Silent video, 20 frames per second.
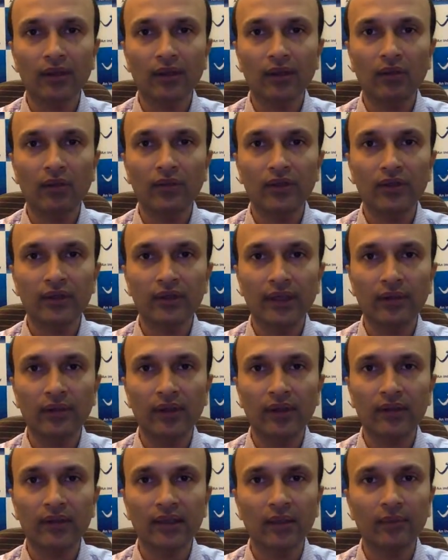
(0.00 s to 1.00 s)
on which they were
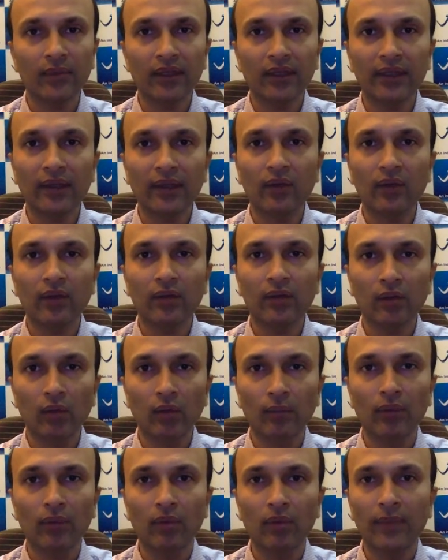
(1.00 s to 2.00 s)
stuck, but there was
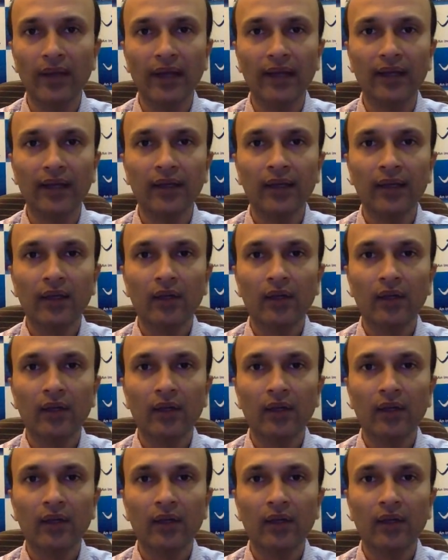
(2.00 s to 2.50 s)
no pullback